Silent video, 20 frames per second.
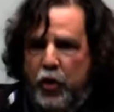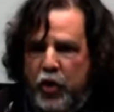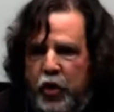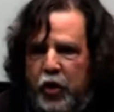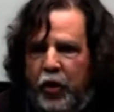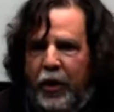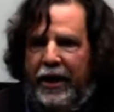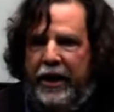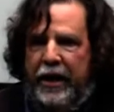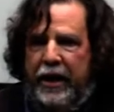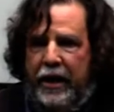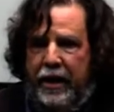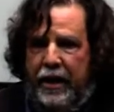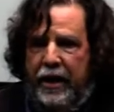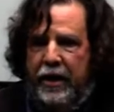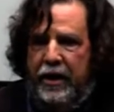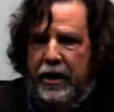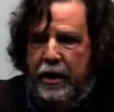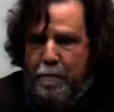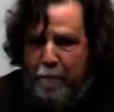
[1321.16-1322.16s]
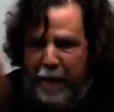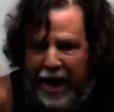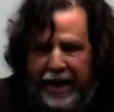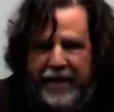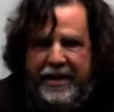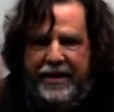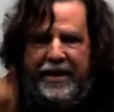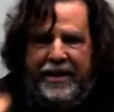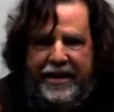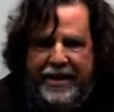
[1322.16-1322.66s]
usually in the
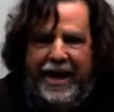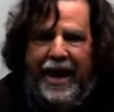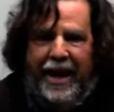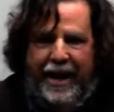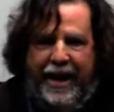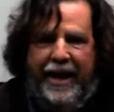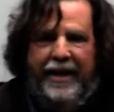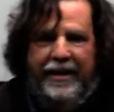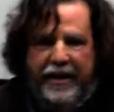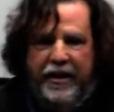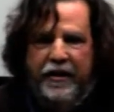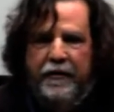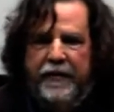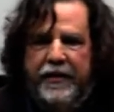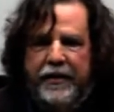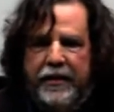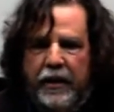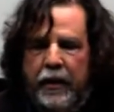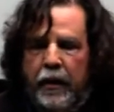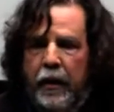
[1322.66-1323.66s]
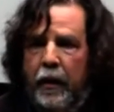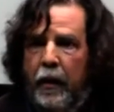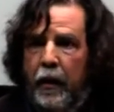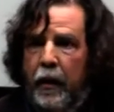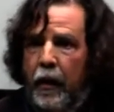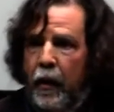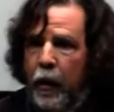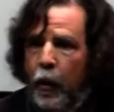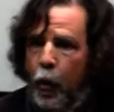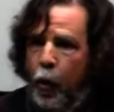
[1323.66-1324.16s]
Marxist narratives,
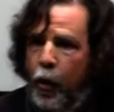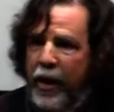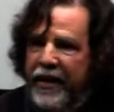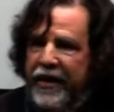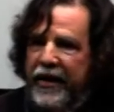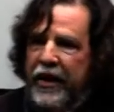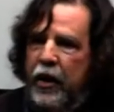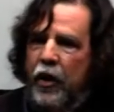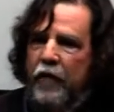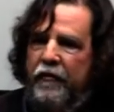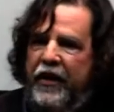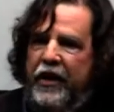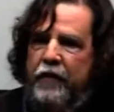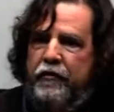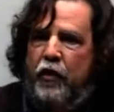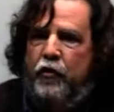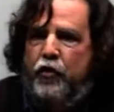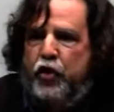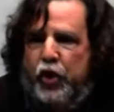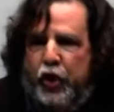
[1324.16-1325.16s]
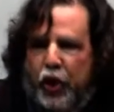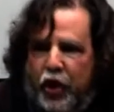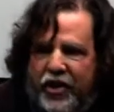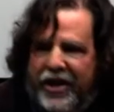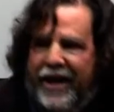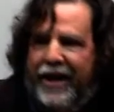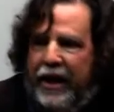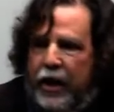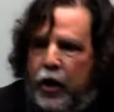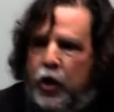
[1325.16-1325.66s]
we think of it as
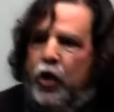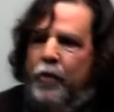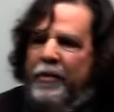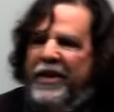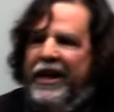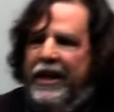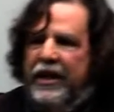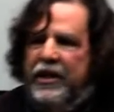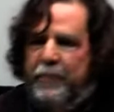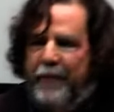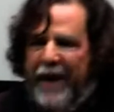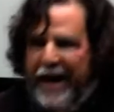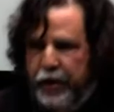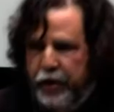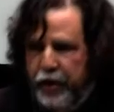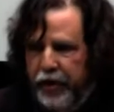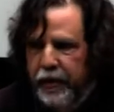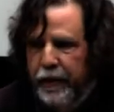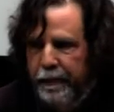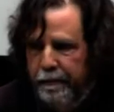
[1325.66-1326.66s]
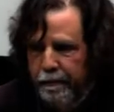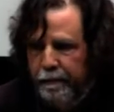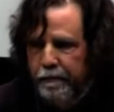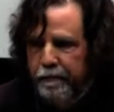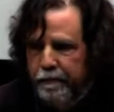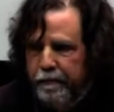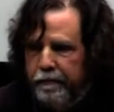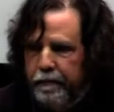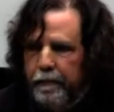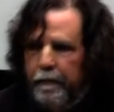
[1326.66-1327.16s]
just an economic
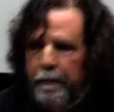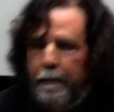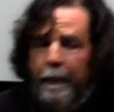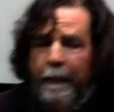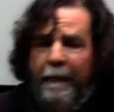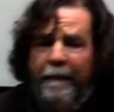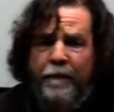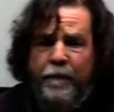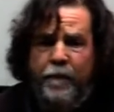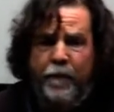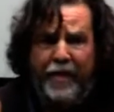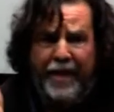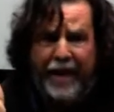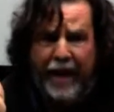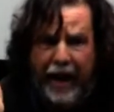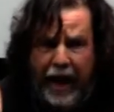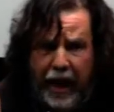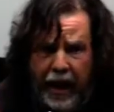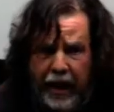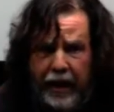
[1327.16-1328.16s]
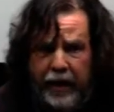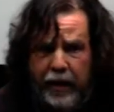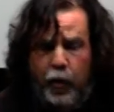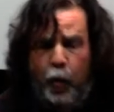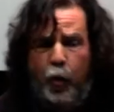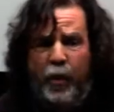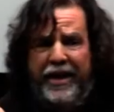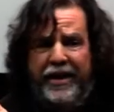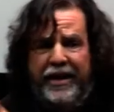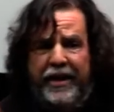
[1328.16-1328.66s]
expansion,
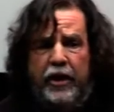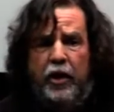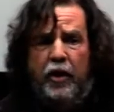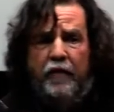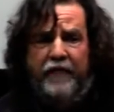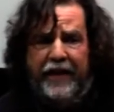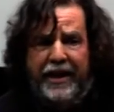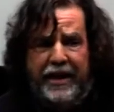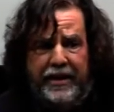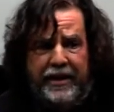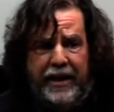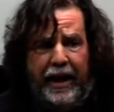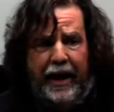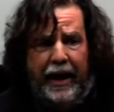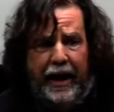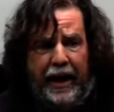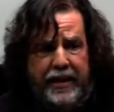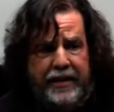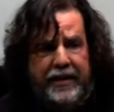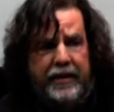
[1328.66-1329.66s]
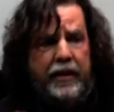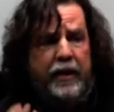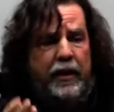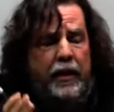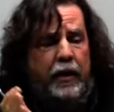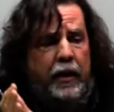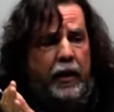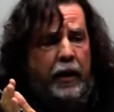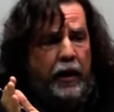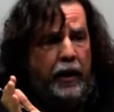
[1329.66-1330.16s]
and we think of it as
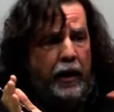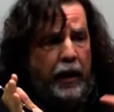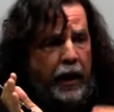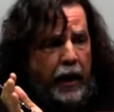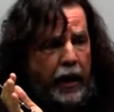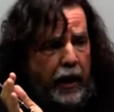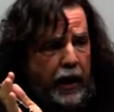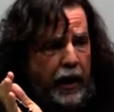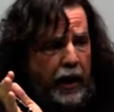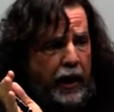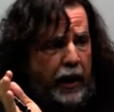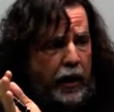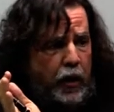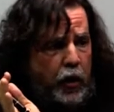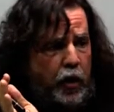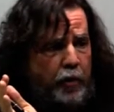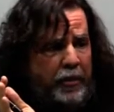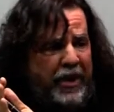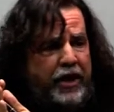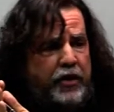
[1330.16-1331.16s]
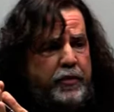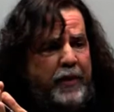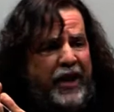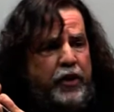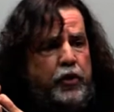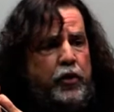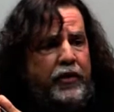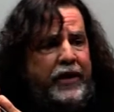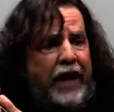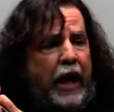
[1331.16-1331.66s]
an economic
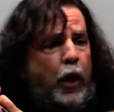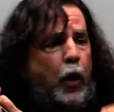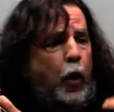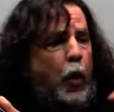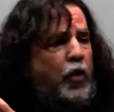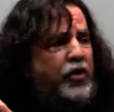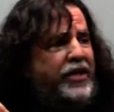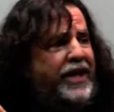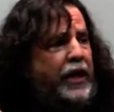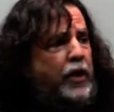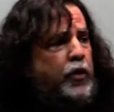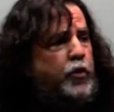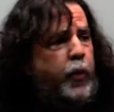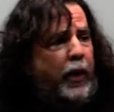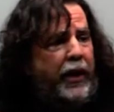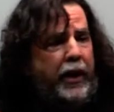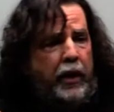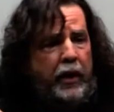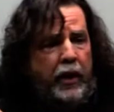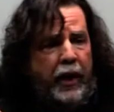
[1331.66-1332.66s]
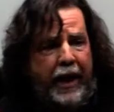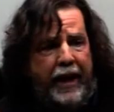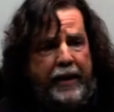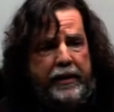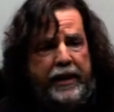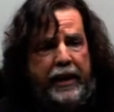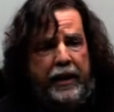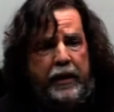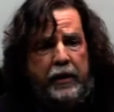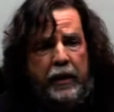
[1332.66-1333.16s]
expansion that goes elsewhere,
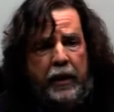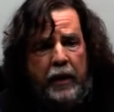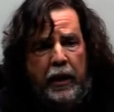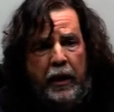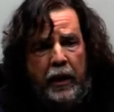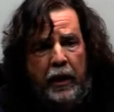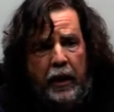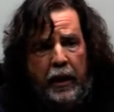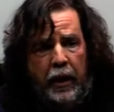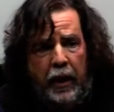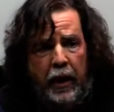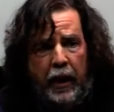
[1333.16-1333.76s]
and then